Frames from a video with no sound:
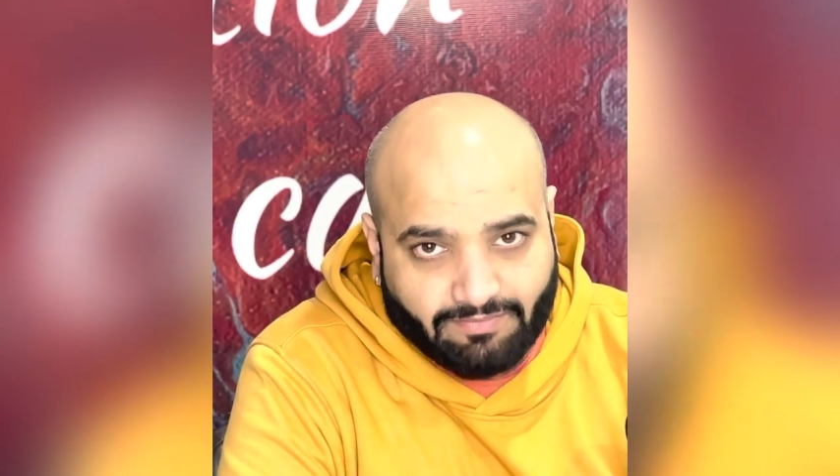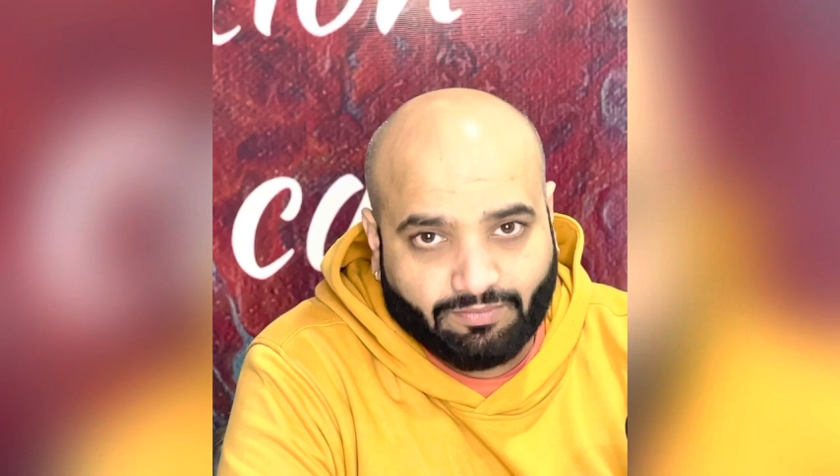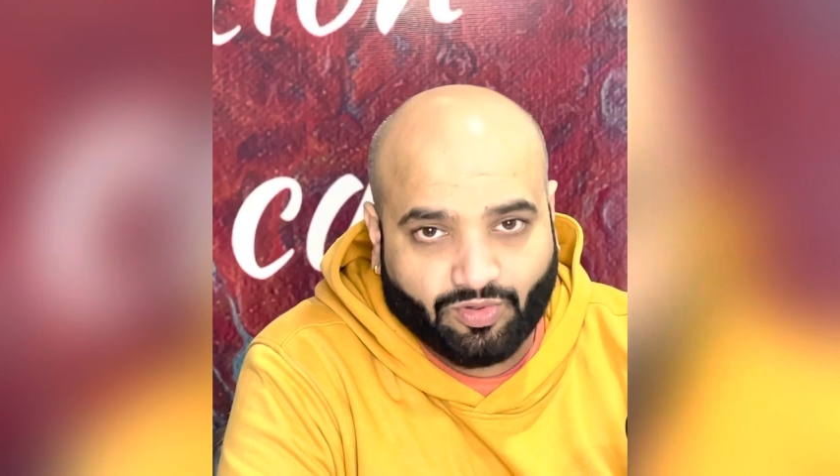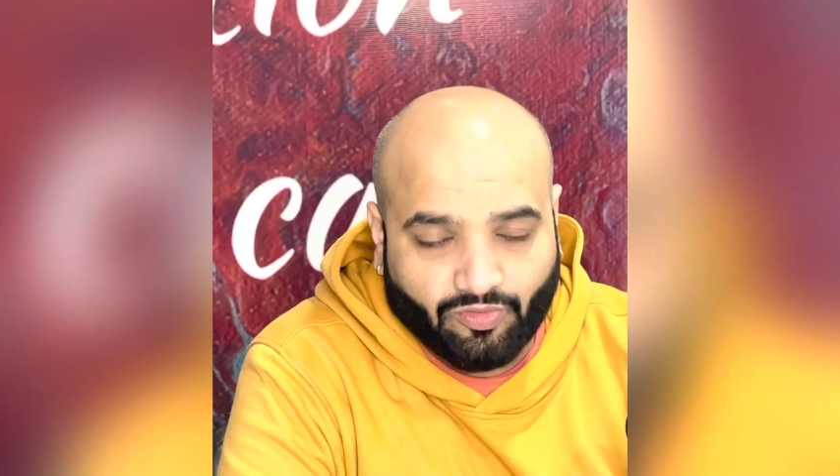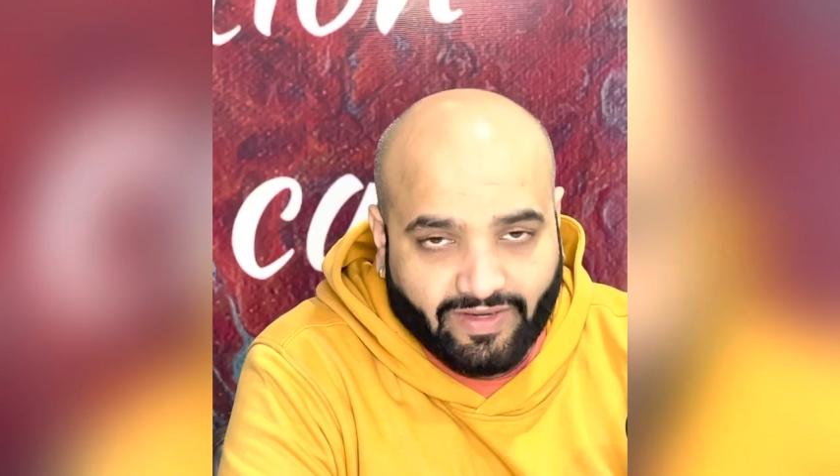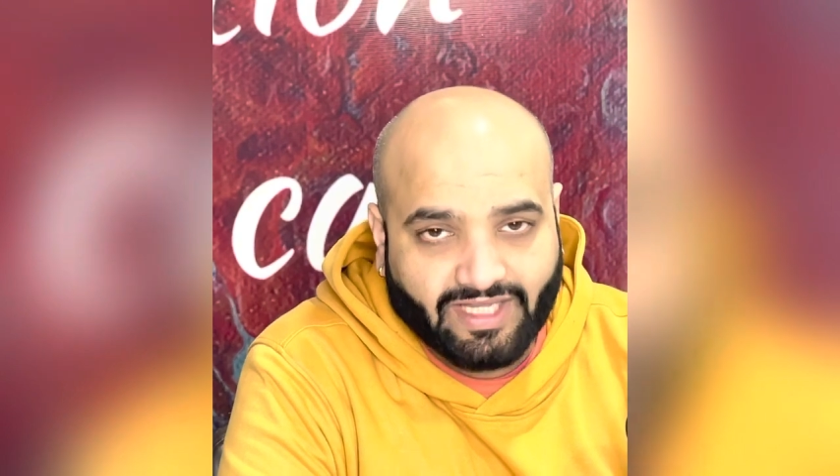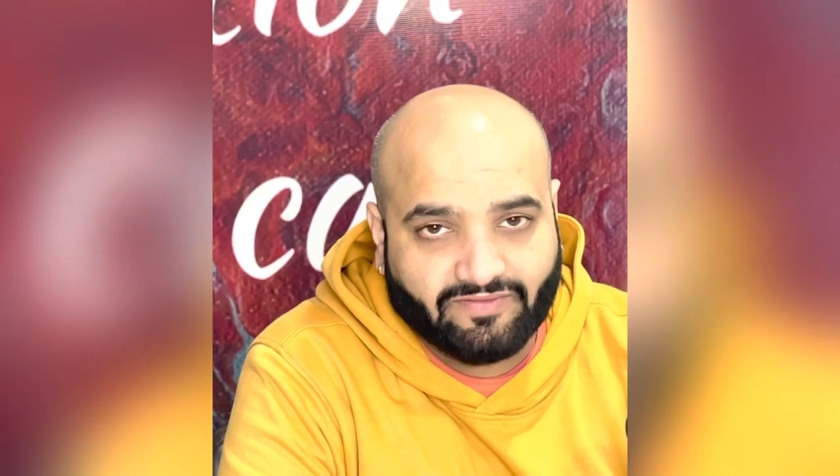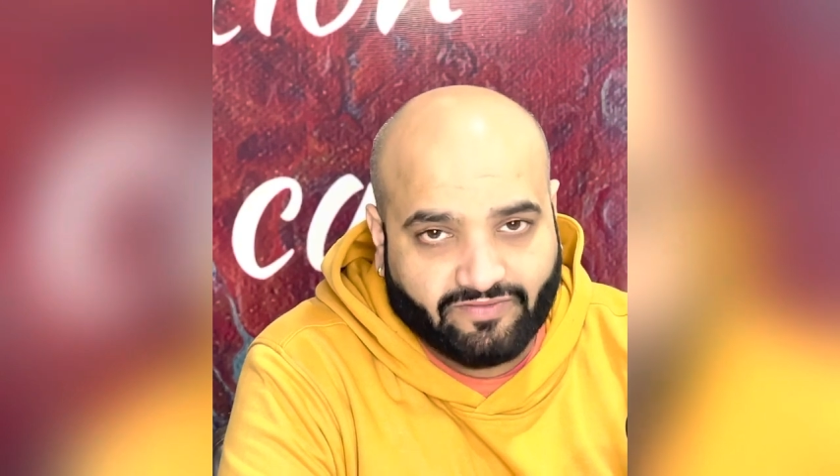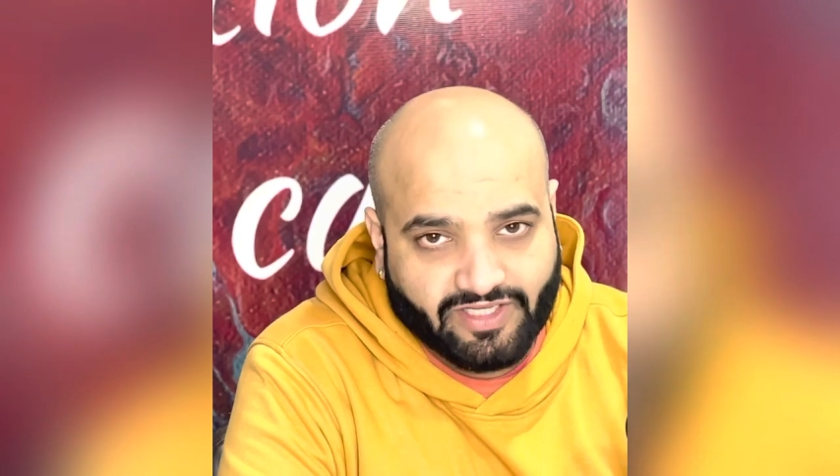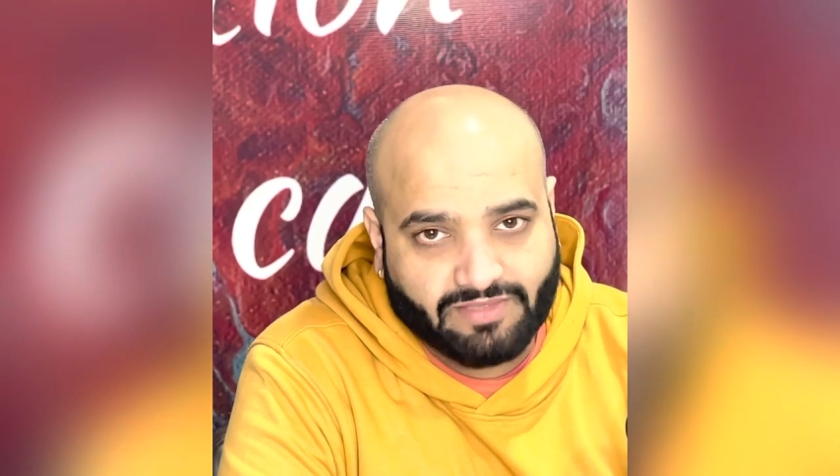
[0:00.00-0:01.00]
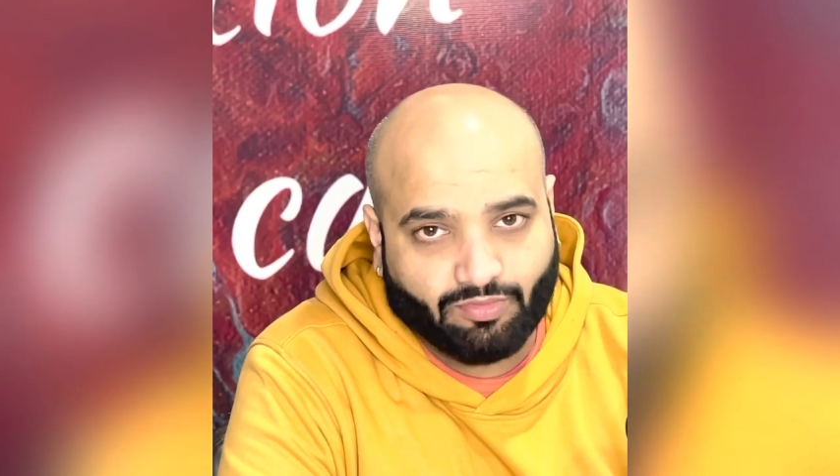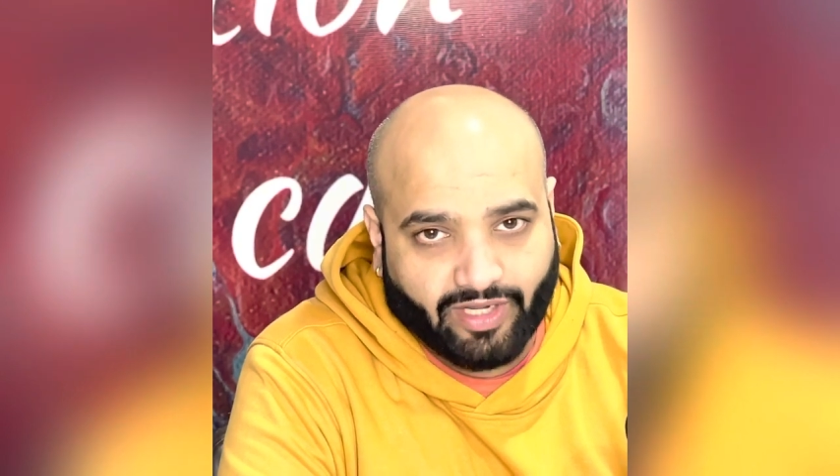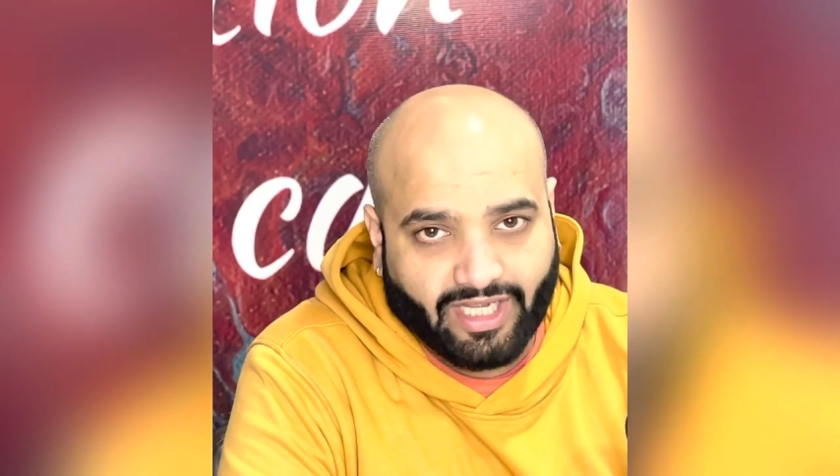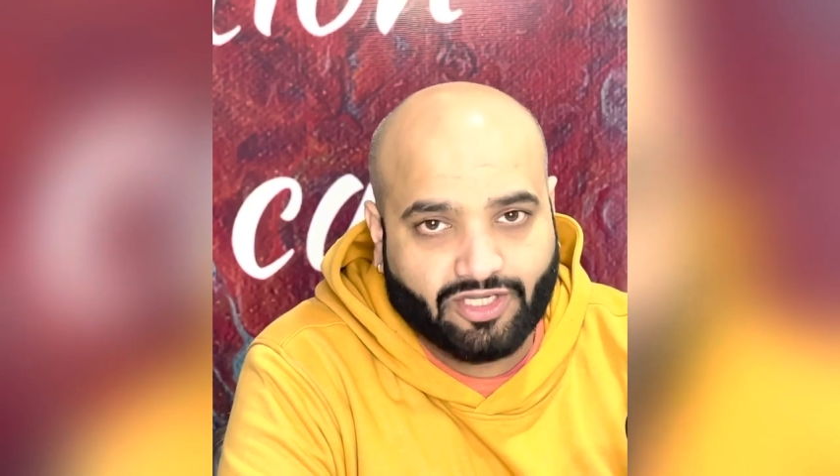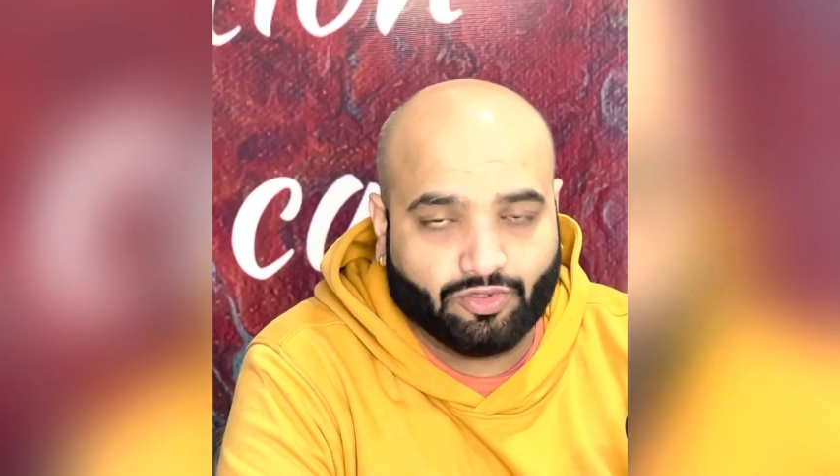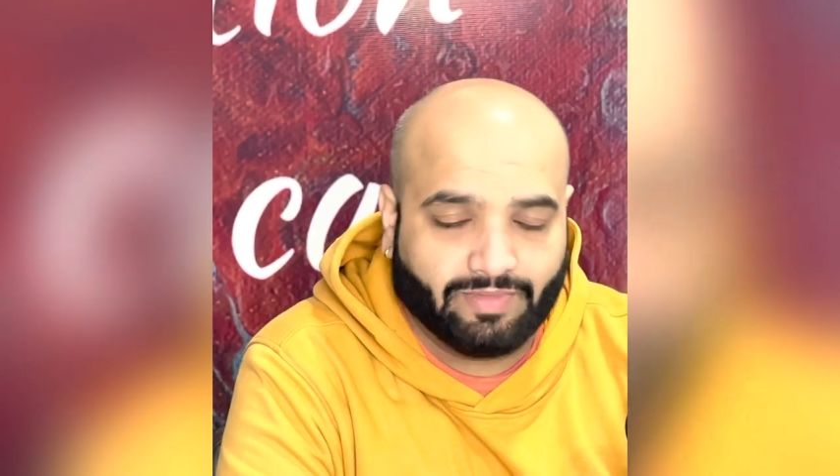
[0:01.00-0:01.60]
proving the first point